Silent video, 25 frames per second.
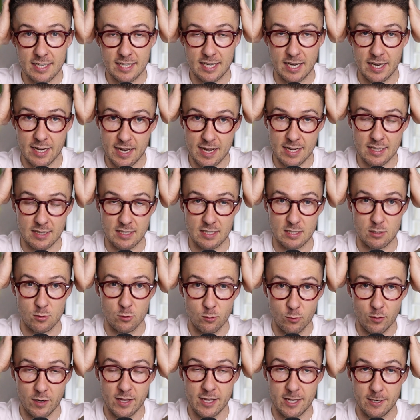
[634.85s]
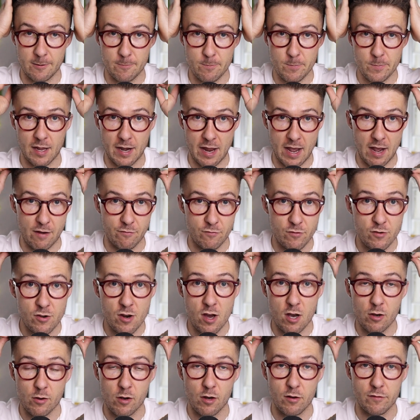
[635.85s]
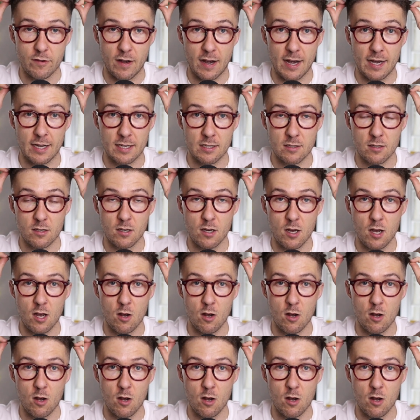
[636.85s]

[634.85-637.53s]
connect this all in and have no overhang,